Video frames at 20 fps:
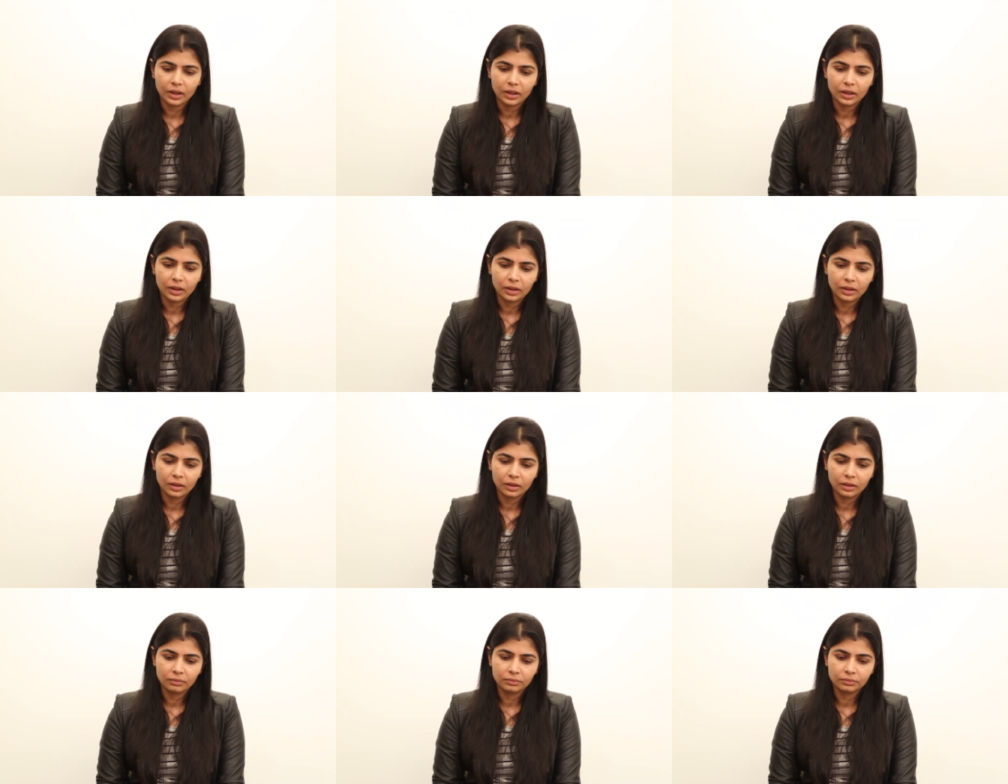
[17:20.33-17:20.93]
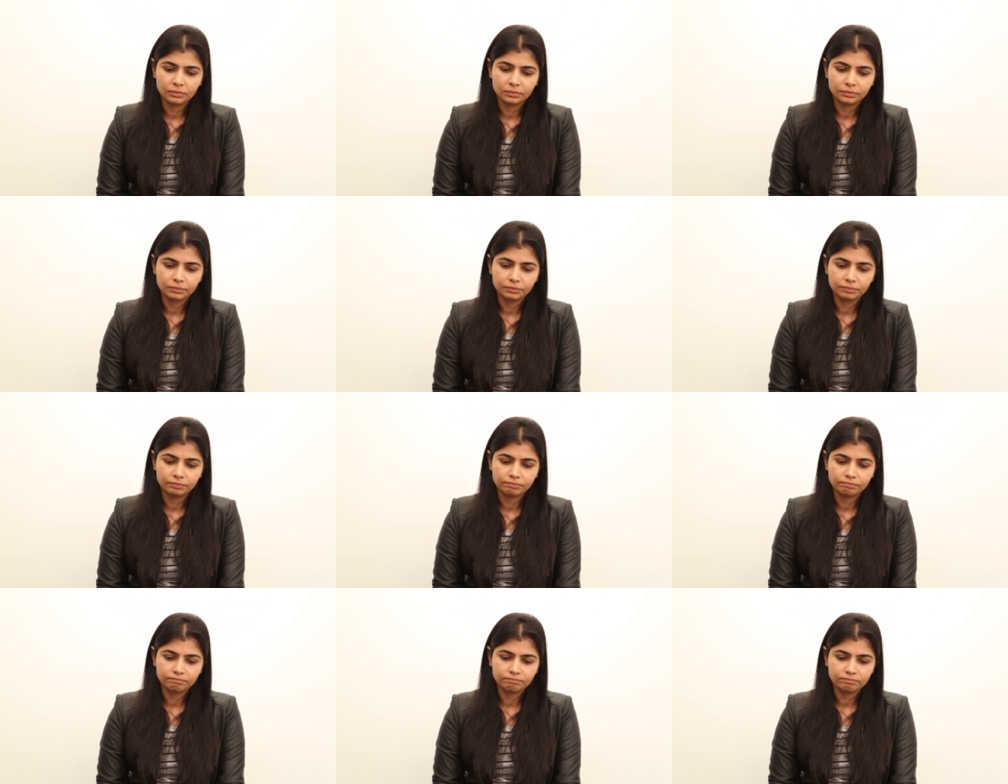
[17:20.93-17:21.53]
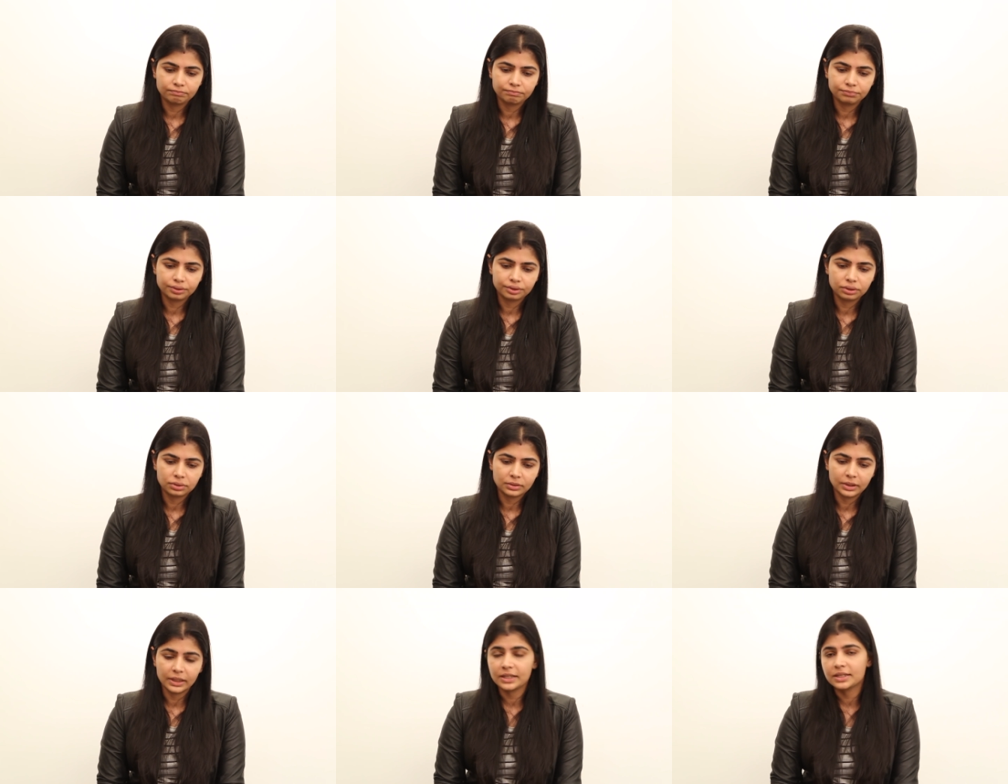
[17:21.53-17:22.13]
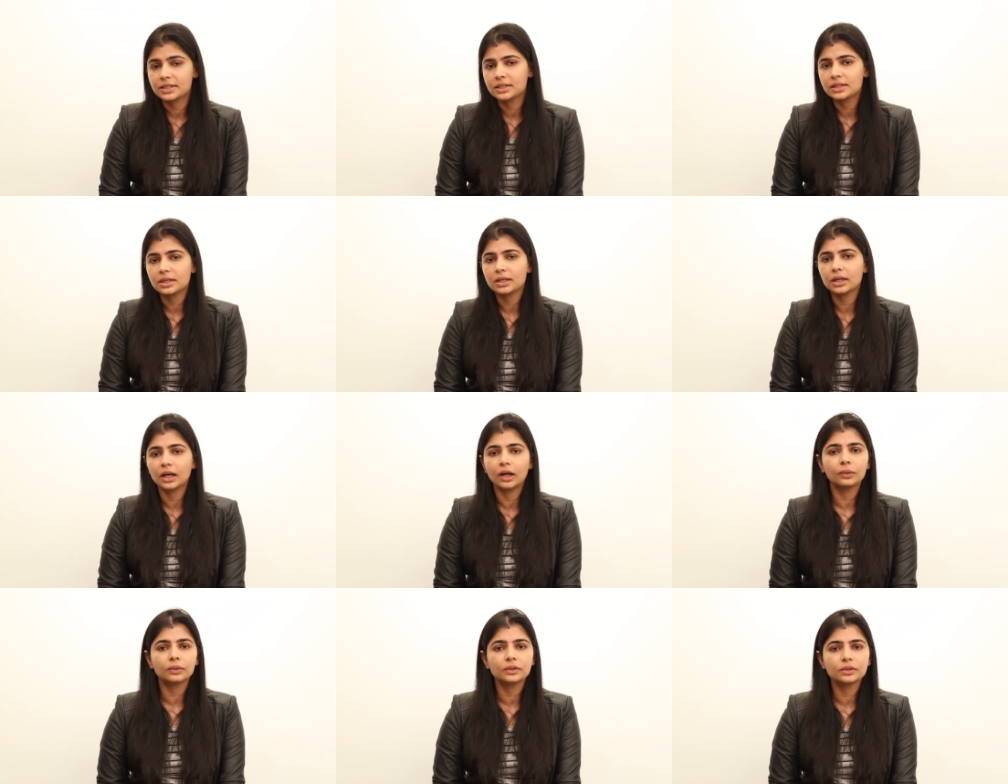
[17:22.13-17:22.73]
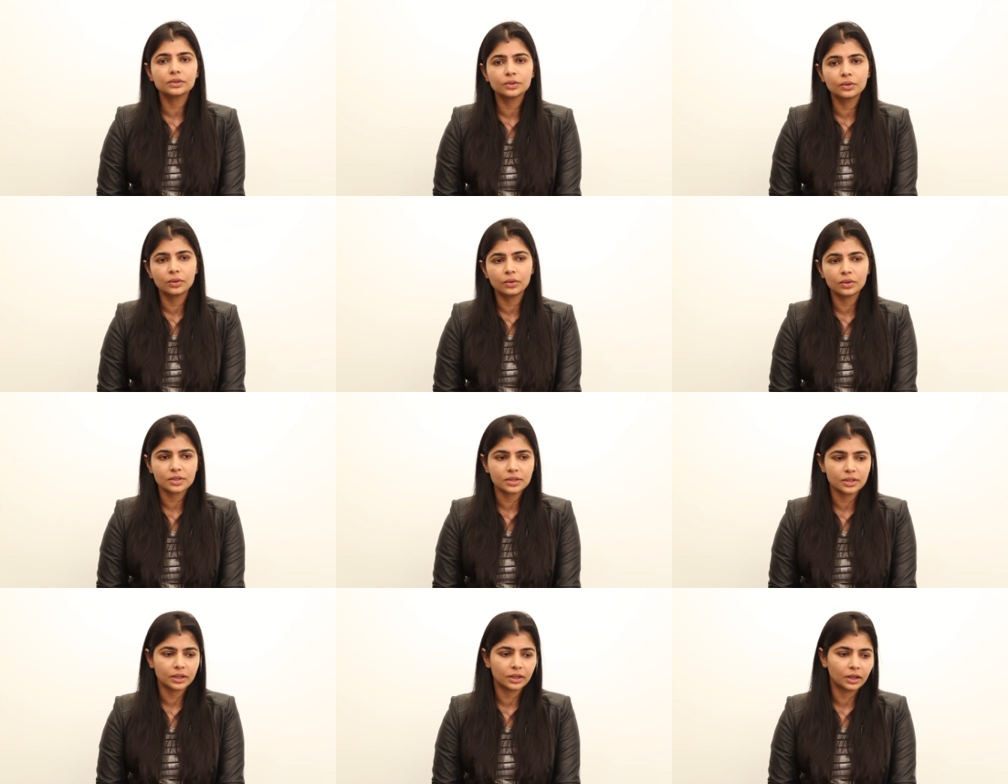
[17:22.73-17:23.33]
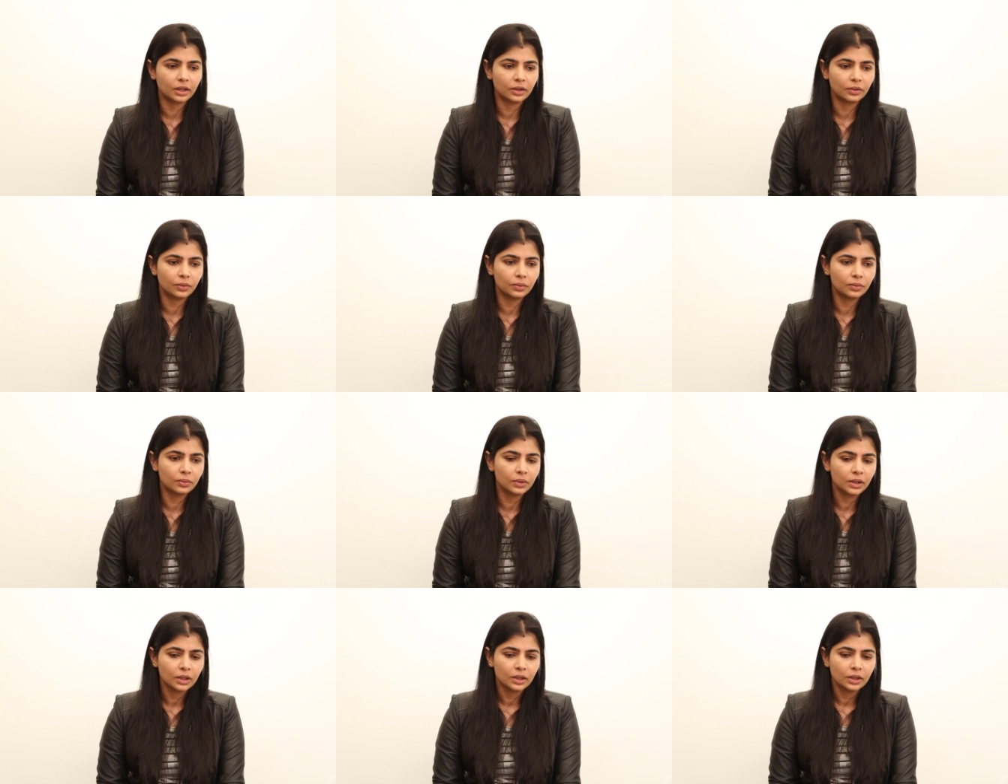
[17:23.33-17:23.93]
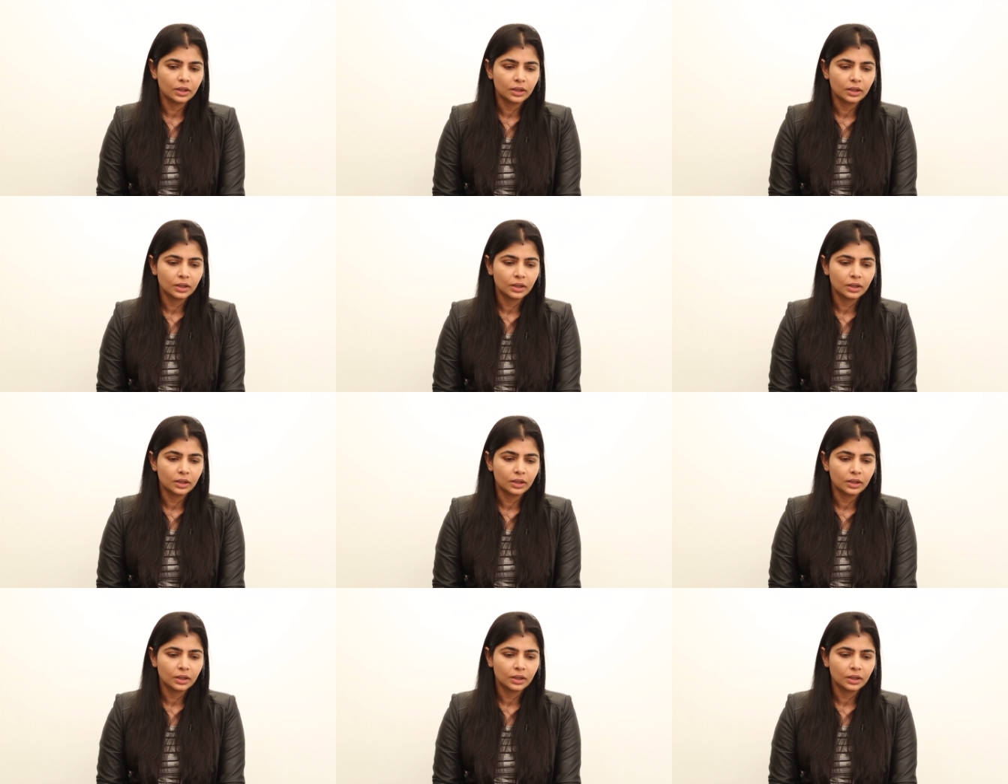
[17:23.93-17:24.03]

Um, let's see how this goes and how